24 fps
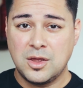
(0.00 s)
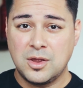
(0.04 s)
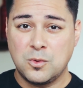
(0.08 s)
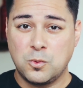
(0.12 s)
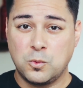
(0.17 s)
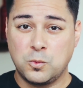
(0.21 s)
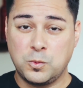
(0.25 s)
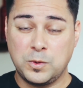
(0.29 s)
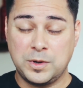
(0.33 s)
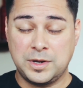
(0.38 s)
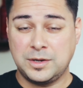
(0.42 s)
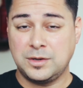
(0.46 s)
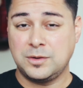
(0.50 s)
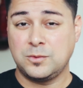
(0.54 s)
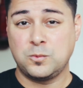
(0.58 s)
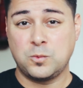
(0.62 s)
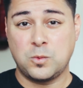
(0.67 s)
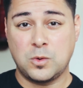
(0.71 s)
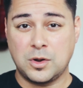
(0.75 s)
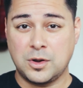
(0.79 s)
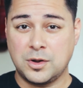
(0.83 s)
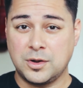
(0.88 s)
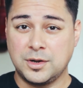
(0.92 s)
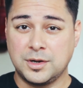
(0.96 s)

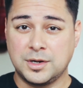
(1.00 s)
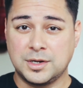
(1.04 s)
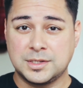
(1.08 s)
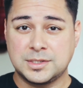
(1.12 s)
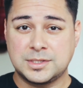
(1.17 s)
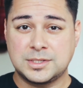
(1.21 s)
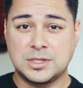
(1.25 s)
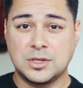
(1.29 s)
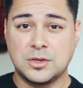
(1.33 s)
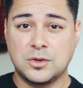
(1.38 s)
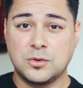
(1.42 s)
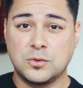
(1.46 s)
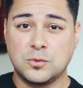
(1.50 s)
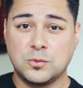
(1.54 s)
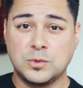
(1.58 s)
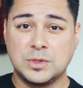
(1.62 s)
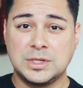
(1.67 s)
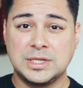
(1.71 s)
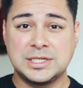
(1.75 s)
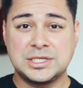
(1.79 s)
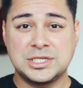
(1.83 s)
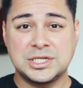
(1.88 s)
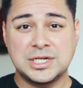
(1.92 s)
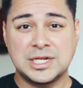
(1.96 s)
written word. So,
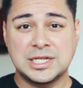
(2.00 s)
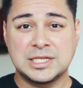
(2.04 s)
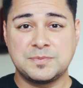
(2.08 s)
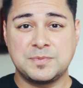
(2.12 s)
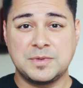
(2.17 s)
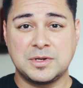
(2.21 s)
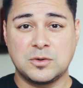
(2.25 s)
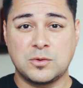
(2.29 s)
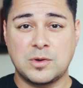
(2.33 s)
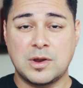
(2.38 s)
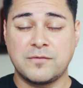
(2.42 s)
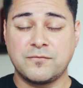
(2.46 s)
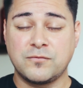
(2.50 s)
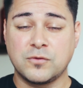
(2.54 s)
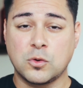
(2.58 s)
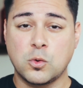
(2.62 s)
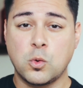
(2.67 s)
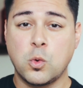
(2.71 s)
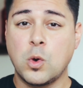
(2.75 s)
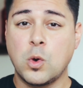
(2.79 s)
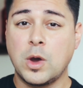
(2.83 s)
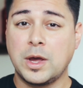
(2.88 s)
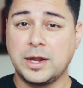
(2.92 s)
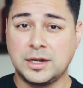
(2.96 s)
religion has been around for
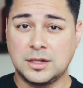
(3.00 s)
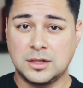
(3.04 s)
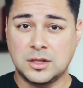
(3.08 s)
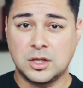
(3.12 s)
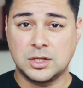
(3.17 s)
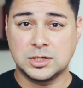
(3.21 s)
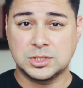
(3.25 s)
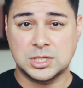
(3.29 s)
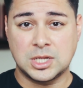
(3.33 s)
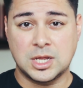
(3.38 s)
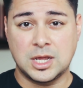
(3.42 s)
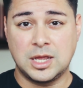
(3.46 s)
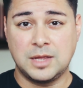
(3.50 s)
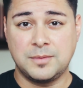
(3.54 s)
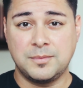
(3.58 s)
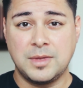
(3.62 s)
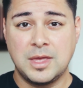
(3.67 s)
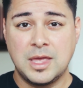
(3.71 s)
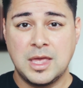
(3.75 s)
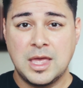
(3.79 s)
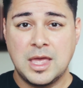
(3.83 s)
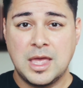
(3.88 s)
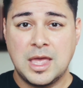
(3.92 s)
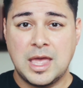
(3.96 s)
quite a long time,
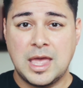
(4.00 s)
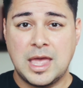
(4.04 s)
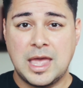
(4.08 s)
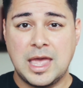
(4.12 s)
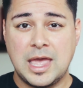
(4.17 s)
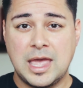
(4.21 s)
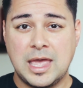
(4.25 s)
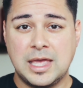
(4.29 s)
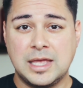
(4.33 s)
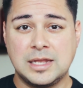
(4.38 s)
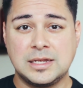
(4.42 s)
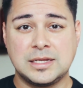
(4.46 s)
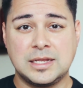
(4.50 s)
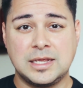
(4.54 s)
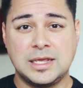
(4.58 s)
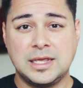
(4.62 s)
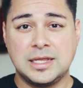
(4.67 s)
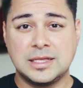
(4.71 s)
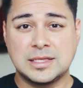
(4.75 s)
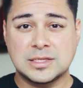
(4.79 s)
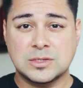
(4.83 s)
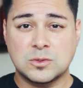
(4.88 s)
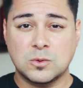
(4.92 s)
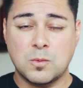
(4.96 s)
and
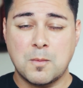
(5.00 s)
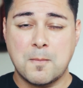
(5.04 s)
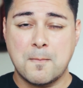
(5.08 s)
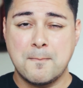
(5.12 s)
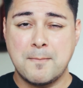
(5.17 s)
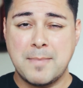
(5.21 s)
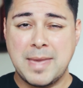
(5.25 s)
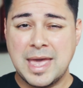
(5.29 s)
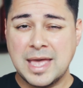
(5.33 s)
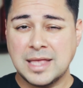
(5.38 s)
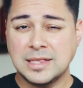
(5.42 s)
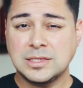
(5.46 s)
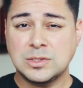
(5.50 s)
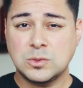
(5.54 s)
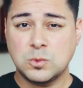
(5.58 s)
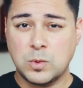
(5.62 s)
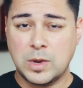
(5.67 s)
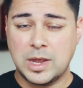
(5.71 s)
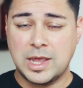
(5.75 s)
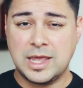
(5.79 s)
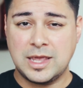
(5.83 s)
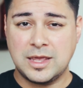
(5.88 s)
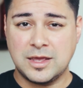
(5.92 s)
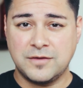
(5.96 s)
it's man's
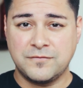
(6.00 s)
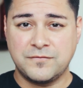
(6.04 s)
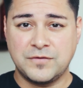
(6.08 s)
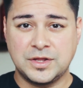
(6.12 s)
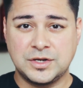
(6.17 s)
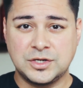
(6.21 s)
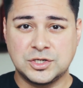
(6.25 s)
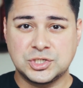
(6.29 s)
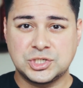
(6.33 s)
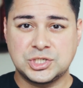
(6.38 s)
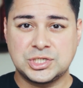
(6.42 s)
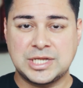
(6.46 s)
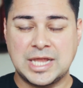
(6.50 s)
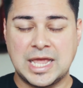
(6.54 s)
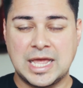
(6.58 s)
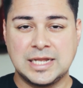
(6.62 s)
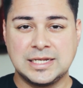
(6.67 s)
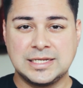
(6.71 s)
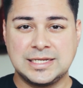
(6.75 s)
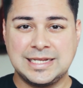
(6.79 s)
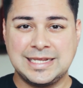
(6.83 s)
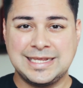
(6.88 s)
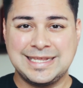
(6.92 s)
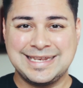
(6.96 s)
way of
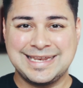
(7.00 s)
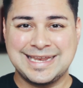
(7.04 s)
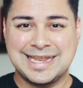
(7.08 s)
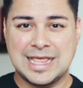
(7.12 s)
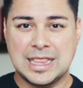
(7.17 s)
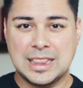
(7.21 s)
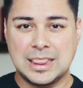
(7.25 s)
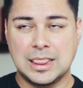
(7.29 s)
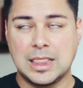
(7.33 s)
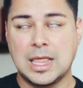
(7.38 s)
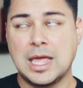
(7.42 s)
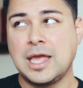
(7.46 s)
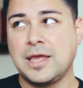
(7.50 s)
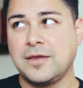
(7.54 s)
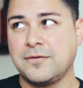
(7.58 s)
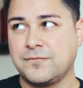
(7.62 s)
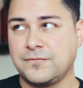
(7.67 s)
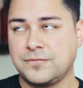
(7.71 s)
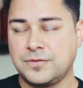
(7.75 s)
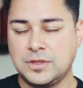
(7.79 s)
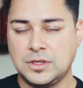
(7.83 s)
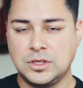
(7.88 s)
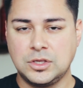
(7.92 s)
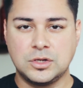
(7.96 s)
understanding
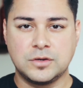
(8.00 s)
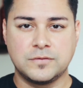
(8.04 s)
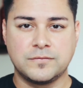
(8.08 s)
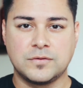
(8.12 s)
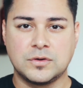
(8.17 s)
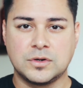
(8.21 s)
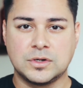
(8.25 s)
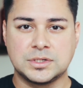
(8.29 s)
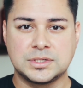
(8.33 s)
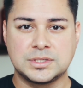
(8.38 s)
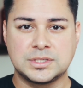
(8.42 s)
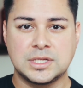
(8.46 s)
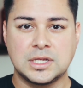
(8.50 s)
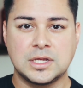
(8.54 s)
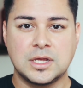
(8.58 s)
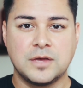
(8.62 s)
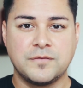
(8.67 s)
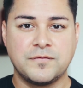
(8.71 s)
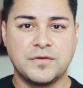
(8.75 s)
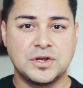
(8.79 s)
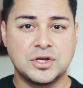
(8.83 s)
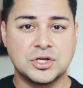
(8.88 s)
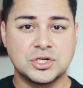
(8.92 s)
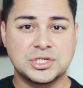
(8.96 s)
life, the universe,
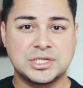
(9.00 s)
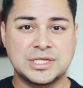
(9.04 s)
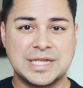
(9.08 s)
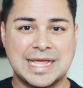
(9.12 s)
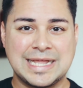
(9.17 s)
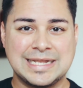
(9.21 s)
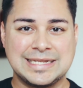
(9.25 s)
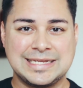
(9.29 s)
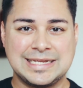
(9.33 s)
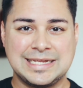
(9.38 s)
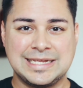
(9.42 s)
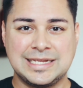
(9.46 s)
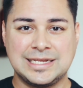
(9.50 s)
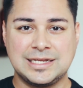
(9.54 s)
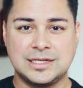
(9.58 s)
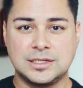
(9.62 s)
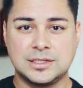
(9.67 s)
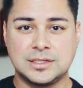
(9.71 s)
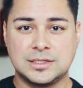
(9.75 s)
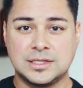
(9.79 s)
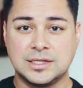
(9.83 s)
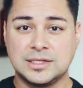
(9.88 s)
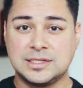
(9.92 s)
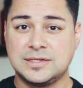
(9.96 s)
of
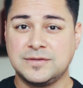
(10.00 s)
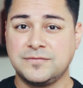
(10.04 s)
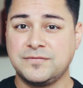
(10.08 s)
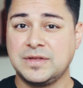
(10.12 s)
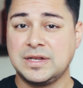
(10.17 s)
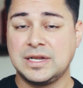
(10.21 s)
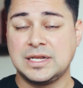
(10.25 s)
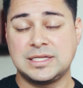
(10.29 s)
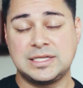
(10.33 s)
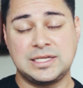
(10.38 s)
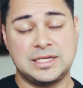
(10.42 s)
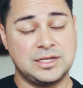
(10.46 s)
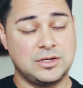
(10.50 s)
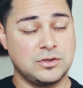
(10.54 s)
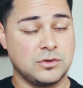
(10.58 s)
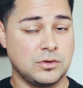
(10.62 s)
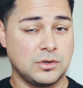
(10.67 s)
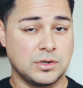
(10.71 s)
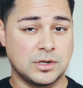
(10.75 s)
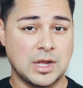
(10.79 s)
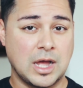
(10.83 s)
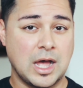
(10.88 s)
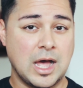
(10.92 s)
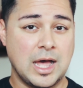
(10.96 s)
understanding the divinity
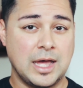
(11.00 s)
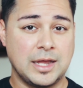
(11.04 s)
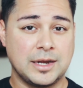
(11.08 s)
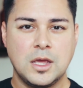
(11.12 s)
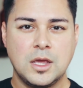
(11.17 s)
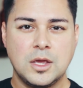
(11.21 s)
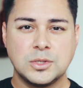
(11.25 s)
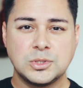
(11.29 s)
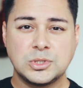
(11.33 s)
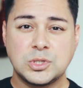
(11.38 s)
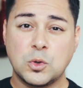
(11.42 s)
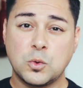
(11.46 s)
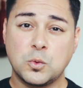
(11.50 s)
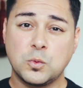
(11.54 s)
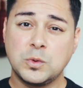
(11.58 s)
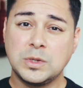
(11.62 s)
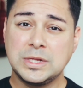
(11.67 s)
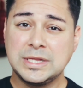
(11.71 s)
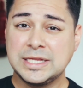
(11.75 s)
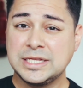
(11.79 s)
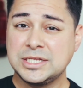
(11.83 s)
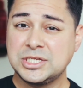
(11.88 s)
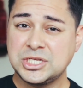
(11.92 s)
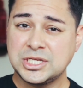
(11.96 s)
or God. So,
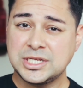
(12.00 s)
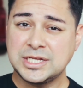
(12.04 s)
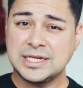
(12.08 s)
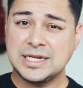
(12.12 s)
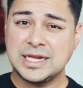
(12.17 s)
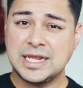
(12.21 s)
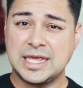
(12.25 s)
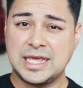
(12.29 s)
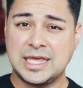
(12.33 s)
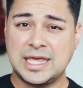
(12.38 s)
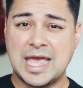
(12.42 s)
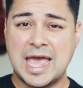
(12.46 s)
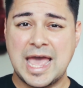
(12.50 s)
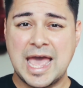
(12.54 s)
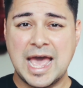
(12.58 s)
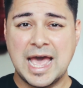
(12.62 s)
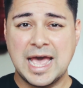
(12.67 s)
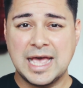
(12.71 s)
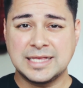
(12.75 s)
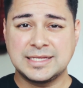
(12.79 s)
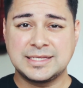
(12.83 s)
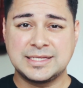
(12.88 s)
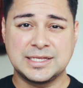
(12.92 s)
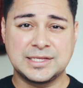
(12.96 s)
religion
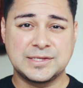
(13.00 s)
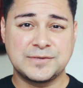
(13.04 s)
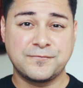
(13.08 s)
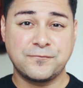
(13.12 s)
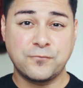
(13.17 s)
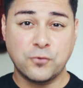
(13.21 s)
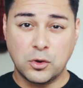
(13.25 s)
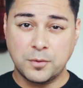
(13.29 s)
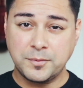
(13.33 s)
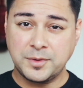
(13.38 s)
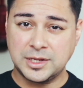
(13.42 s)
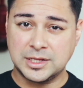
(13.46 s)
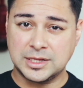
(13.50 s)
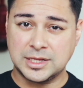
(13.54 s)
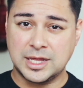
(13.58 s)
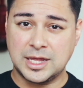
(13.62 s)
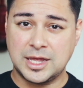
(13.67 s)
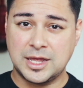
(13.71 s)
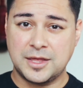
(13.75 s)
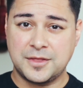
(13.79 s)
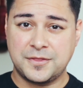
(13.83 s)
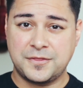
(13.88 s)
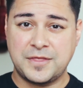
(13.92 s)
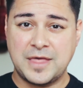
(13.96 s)
has this
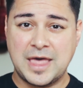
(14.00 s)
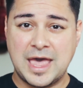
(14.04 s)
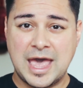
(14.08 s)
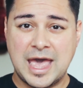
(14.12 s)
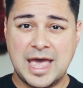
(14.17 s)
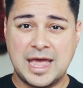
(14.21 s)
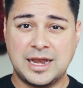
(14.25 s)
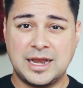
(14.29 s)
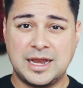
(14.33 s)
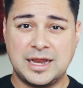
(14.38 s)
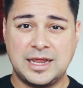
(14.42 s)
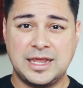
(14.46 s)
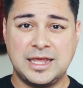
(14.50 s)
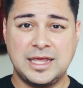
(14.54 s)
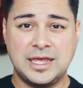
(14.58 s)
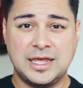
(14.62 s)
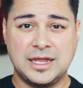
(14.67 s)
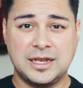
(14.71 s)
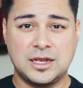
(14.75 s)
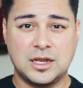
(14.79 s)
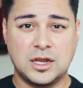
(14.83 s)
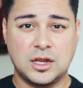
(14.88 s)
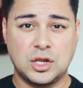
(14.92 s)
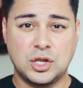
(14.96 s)
formula that
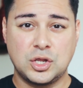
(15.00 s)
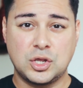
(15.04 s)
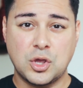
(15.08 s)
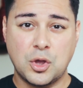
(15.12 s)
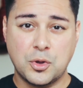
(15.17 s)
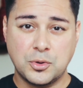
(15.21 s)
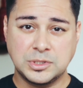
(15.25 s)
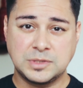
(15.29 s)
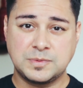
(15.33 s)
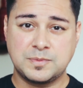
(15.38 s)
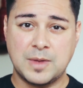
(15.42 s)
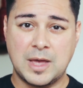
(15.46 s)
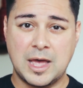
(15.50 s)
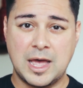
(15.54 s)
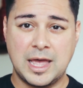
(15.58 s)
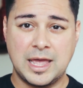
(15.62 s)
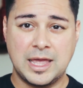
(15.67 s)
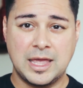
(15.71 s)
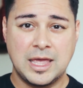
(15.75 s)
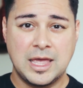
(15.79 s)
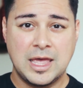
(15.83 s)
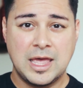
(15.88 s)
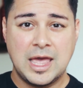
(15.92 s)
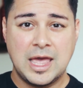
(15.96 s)
it goes by.